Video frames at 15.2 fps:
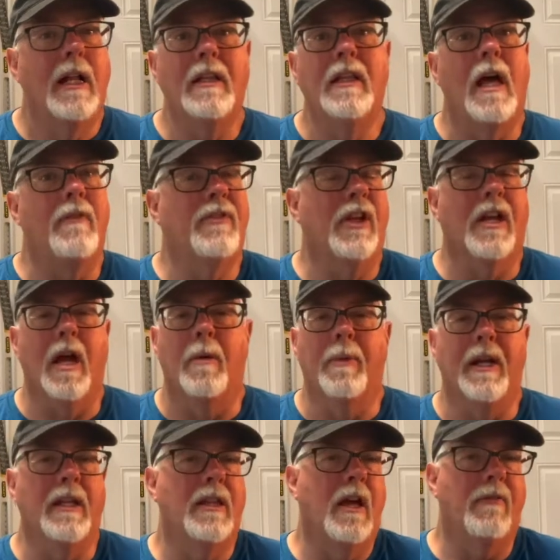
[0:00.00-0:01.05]
Loved the
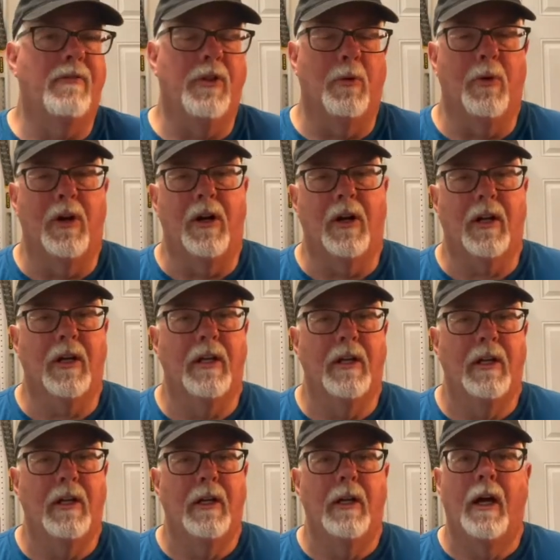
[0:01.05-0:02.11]
company, loved the work.
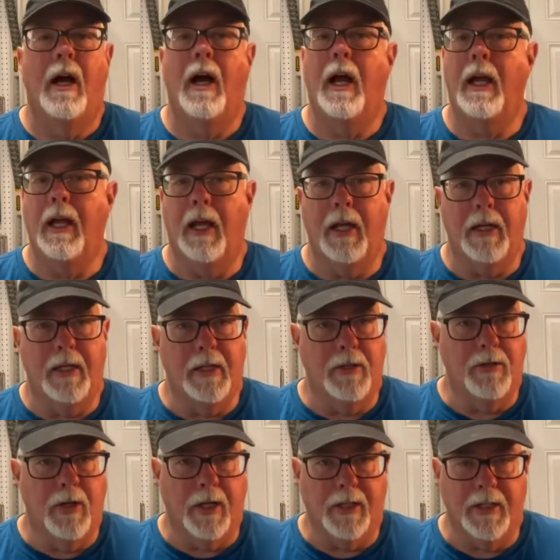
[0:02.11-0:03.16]
I hated
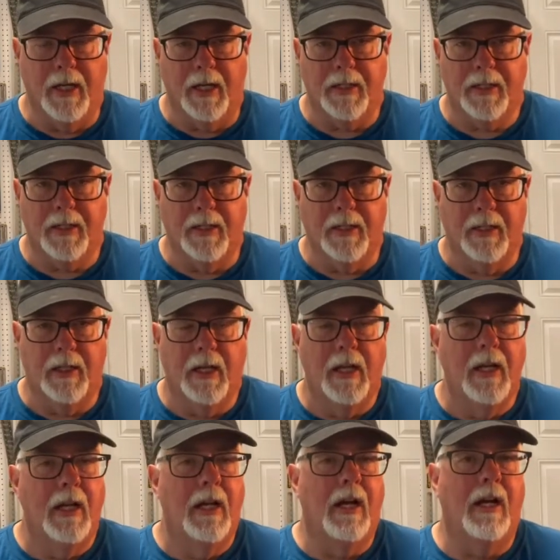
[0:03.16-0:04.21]
drug testing.
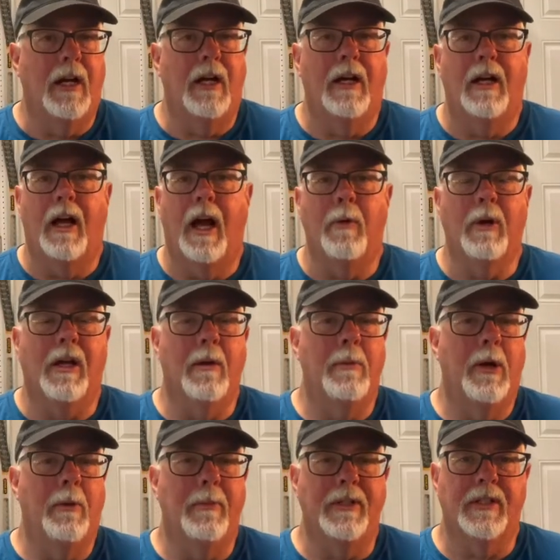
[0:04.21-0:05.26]
I would come
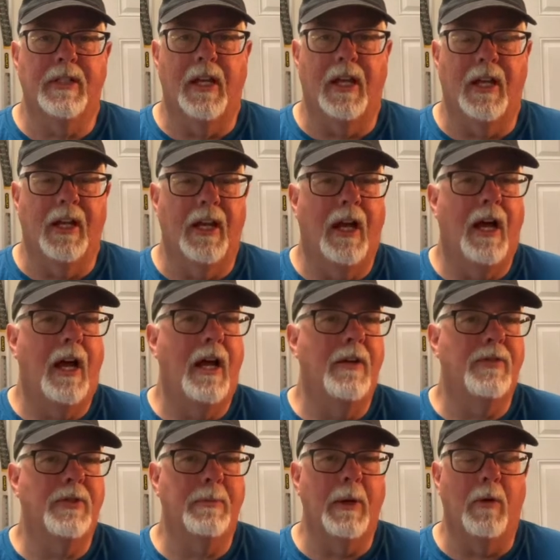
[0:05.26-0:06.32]
home and say,
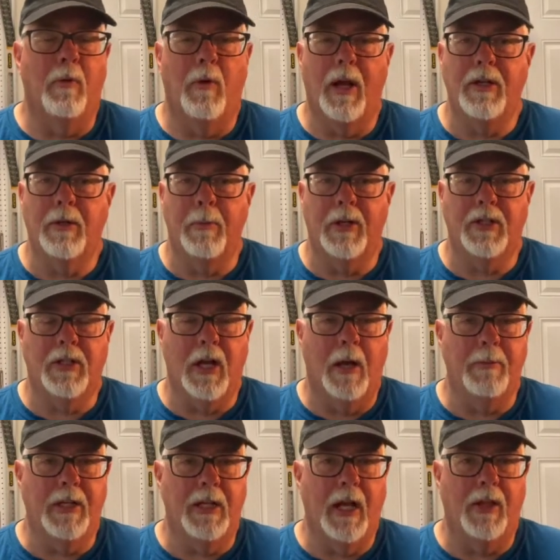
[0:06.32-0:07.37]
I've spent way too much time
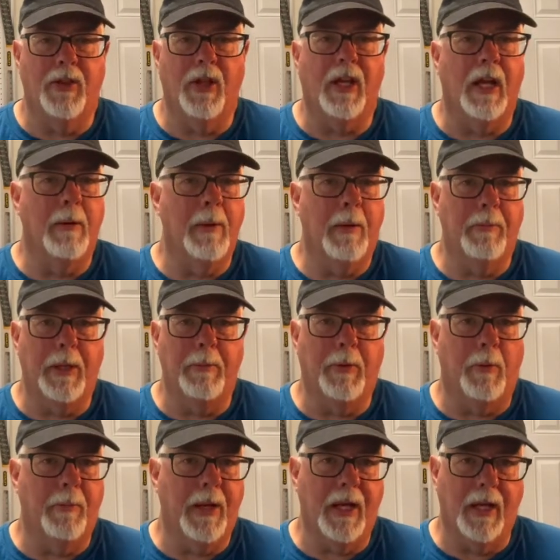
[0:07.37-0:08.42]
today thinking about
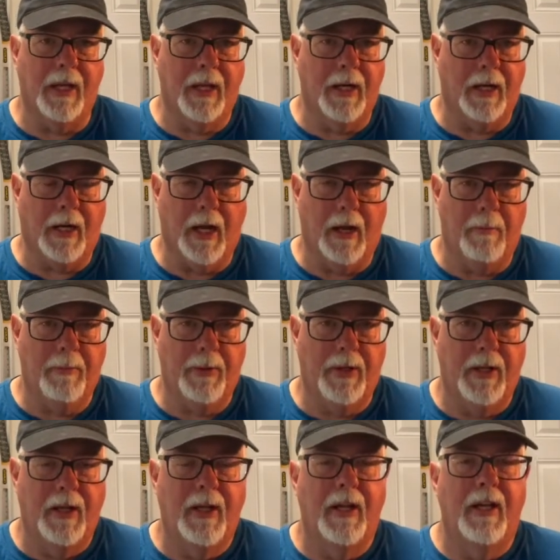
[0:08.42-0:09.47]
people peeing in a cup.
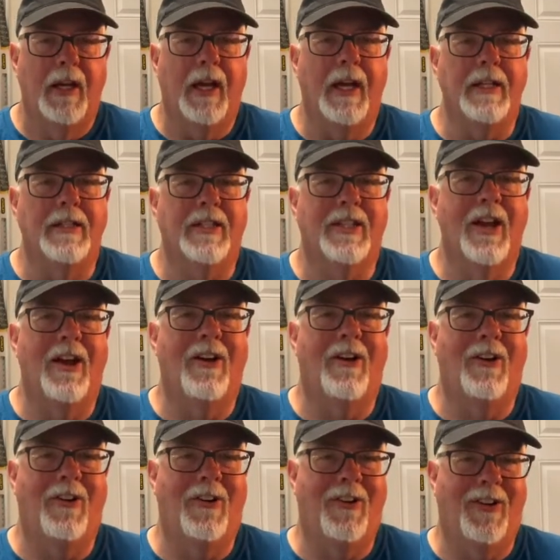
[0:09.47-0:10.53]
And
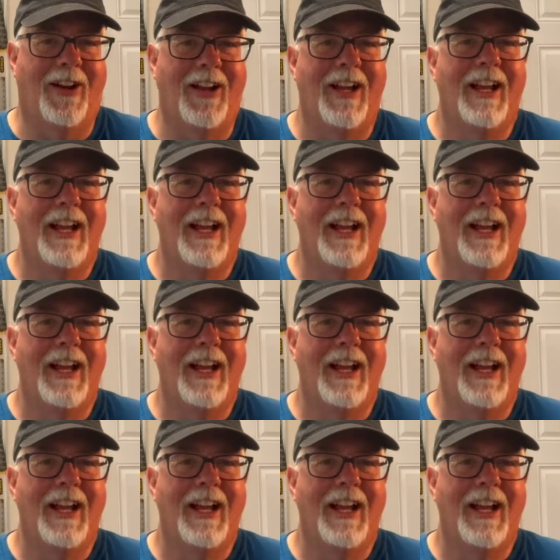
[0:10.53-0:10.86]
so